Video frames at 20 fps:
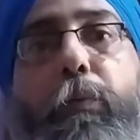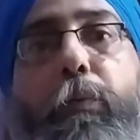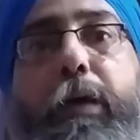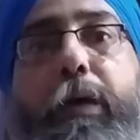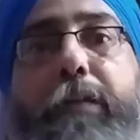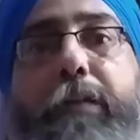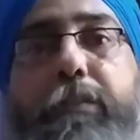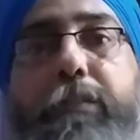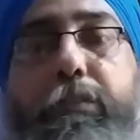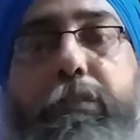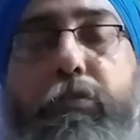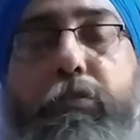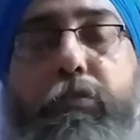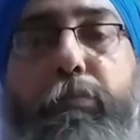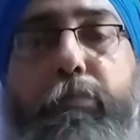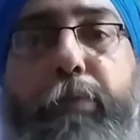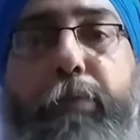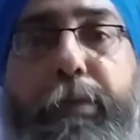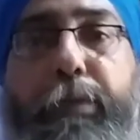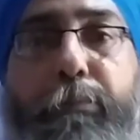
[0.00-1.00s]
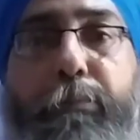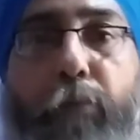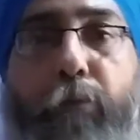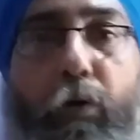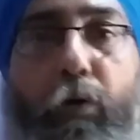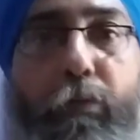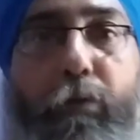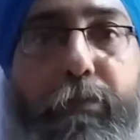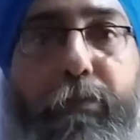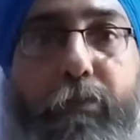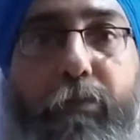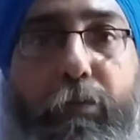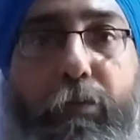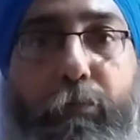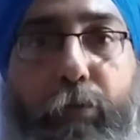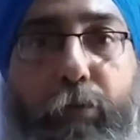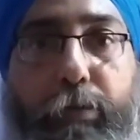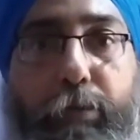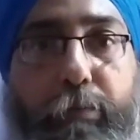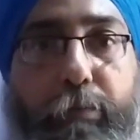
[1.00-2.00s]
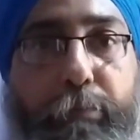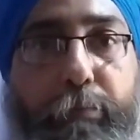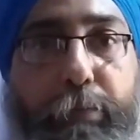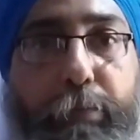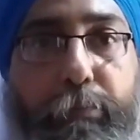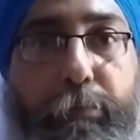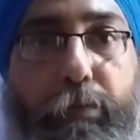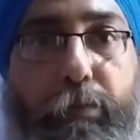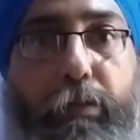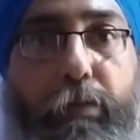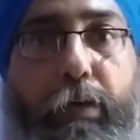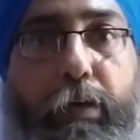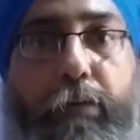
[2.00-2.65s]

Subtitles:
as a supreme power from what people